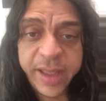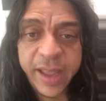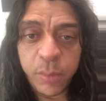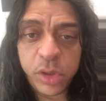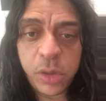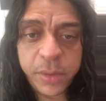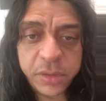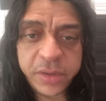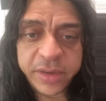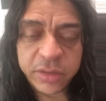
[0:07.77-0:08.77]
And when your
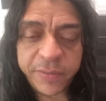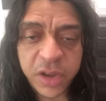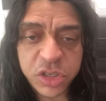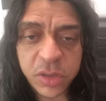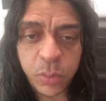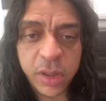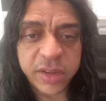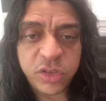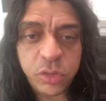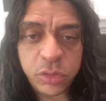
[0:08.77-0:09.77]
pituitary is not functioning well,
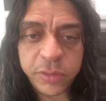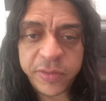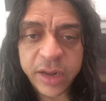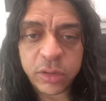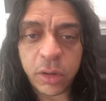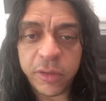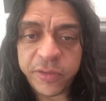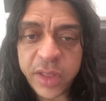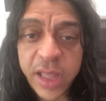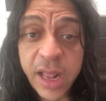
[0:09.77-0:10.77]
it's due to fact of
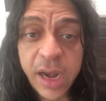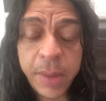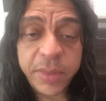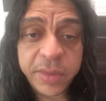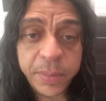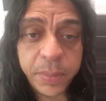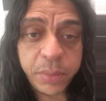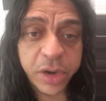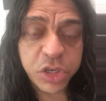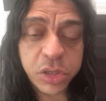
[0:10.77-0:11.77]
lymph
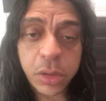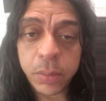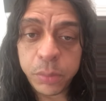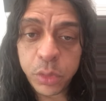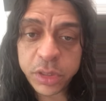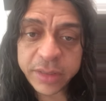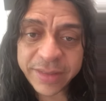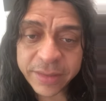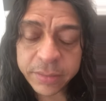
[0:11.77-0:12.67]
pressure, mucus